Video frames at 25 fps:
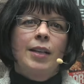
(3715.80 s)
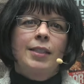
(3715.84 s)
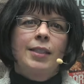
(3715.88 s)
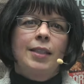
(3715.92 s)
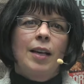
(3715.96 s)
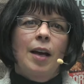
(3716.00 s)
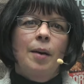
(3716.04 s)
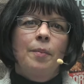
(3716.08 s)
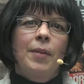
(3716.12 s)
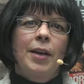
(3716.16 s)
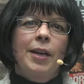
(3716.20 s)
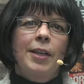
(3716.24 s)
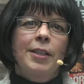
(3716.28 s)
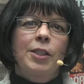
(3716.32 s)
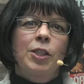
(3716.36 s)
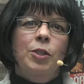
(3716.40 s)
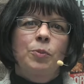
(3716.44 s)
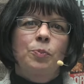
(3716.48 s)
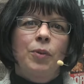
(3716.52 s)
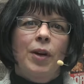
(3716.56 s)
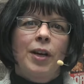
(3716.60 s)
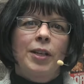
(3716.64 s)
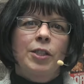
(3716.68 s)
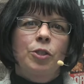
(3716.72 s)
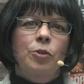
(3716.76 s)
Some
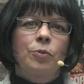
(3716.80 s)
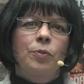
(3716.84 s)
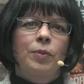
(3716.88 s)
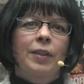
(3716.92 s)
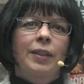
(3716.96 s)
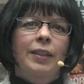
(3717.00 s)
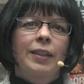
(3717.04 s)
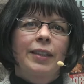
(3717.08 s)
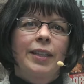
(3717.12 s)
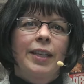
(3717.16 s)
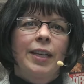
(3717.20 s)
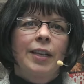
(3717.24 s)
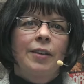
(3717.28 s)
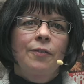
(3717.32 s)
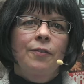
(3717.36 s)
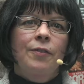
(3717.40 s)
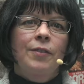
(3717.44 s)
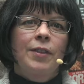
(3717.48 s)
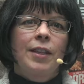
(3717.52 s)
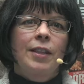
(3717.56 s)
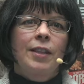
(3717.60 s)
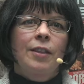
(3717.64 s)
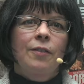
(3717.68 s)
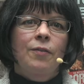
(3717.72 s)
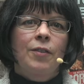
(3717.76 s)
expressed relief
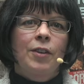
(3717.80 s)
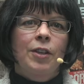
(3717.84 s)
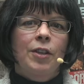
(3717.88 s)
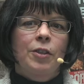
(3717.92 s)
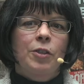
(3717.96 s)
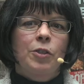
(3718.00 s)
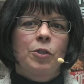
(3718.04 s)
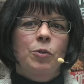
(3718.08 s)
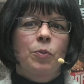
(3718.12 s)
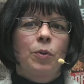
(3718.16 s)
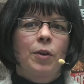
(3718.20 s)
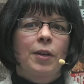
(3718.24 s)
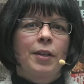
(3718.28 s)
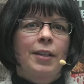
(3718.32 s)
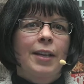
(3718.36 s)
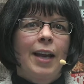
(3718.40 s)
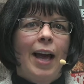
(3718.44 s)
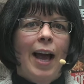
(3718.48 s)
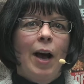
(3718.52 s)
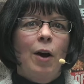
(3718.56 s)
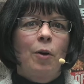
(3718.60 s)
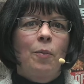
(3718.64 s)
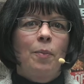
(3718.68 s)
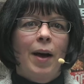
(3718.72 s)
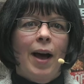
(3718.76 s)
that the feeders were
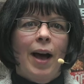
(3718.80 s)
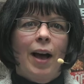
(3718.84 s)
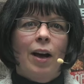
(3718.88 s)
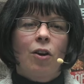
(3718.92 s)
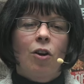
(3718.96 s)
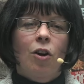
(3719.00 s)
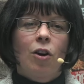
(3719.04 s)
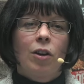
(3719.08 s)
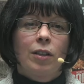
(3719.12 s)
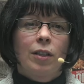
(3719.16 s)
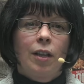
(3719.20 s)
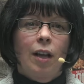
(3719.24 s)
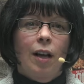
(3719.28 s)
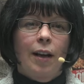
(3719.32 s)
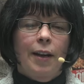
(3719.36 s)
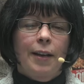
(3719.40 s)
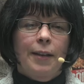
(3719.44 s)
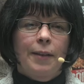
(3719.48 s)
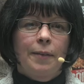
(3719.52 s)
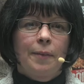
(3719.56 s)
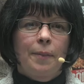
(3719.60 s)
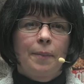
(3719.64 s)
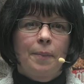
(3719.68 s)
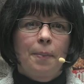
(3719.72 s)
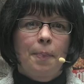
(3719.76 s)
now back
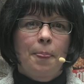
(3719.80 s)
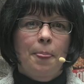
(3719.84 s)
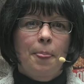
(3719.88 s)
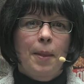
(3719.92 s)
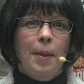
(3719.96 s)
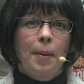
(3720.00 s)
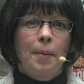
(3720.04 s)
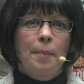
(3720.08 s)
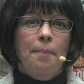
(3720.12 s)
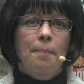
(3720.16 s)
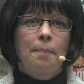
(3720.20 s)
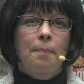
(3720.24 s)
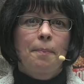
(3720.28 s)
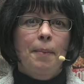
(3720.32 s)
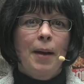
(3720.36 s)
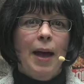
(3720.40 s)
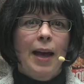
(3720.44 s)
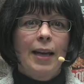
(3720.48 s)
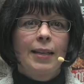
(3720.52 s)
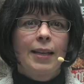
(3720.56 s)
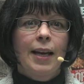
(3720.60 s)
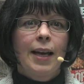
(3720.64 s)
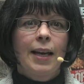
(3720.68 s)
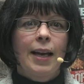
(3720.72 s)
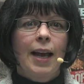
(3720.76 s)
online.
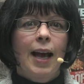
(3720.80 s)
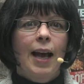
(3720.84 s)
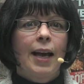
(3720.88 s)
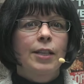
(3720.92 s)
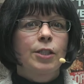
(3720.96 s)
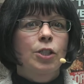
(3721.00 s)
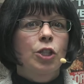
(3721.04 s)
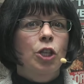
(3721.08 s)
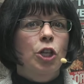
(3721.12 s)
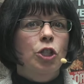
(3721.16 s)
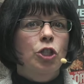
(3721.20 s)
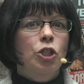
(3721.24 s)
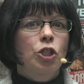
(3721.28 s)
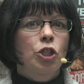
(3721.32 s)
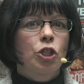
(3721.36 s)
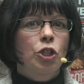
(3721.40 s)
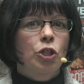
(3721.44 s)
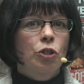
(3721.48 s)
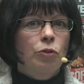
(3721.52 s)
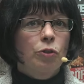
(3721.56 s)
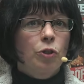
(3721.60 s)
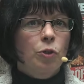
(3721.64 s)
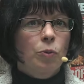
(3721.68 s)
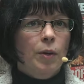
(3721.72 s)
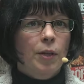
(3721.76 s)
PetNet has
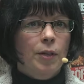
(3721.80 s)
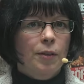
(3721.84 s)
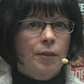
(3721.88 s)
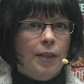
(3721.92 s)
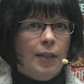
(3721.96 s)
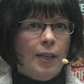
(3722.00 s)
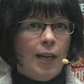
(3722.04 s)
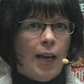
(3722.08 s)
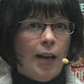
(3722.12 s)
two Twitter